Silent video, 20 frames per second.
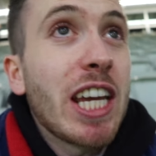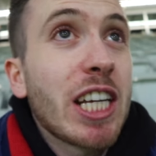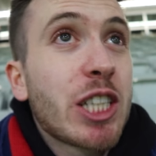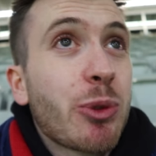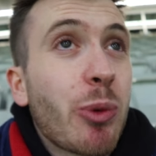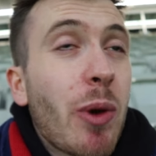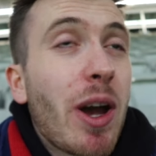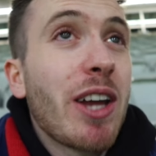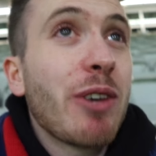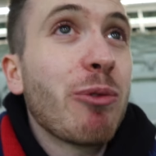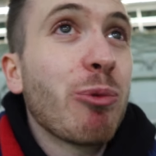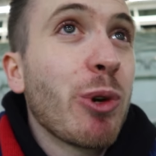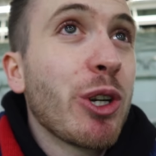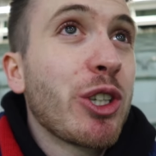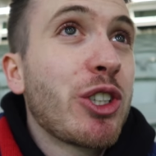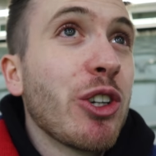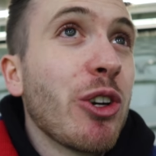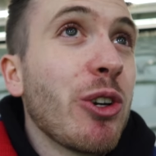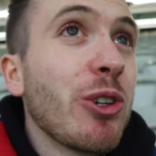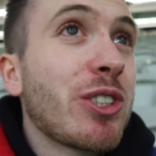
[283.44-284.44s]
kicks one,
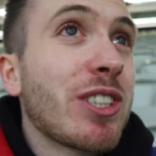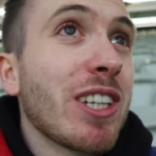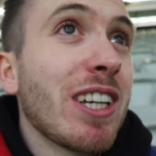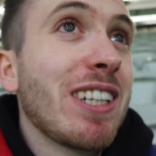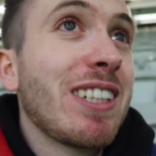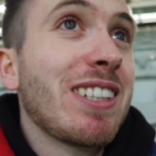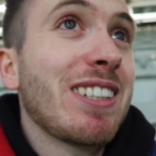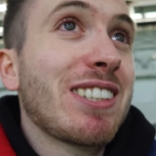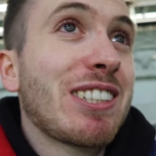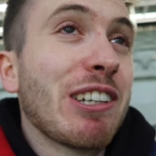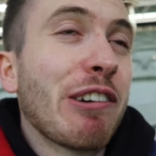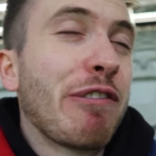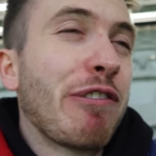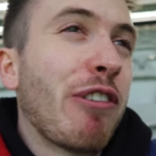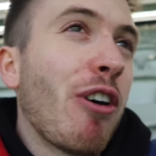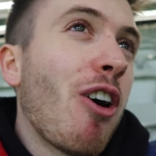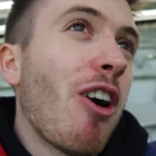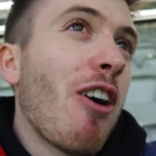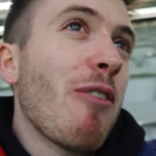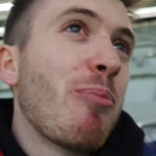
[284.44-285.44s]
reduce it to
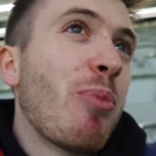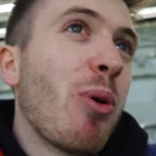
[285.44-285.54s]
five